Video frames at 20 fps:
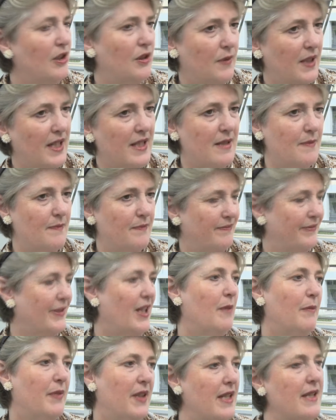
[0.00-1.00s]
US
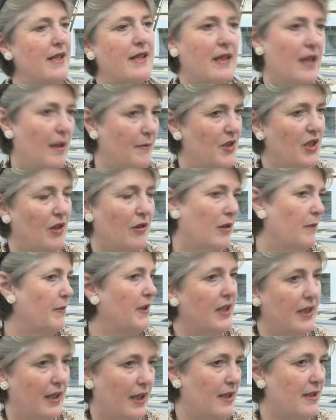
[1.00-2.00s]
companies come to Europe,
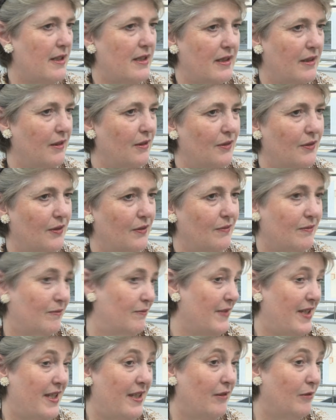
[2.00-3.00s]
I think it's
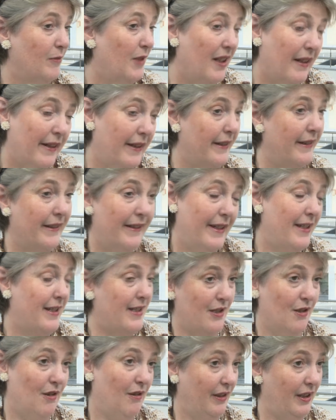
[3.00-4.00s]
a single market.
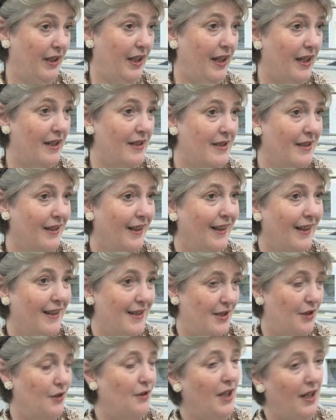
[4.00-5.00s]
It's not yet.
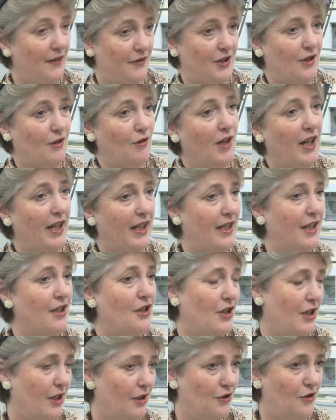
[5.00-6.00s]
So you have to crack
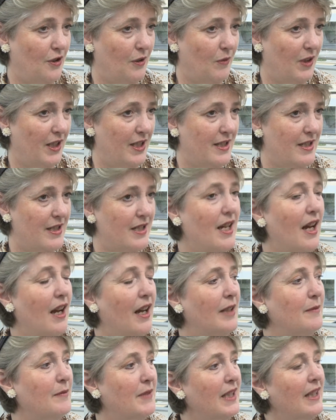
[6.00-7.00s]
each country one at a
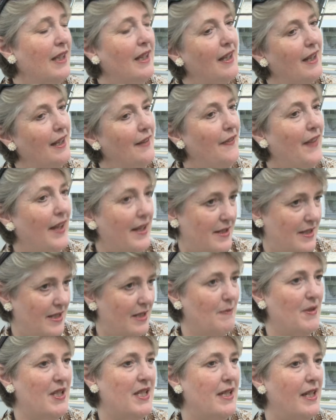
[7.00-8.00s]
time. That's
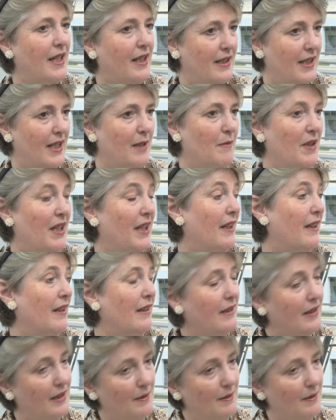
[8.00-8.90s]
the mistake they make.